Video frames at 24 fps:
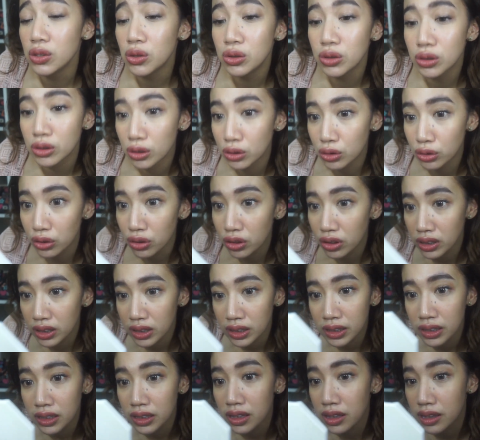don't look
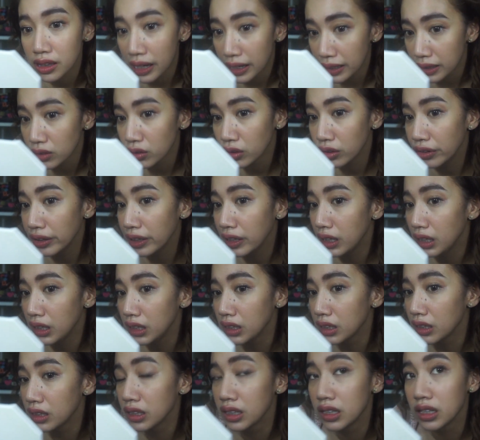that
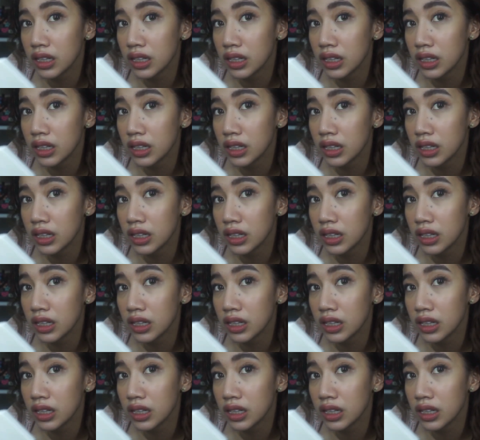oily.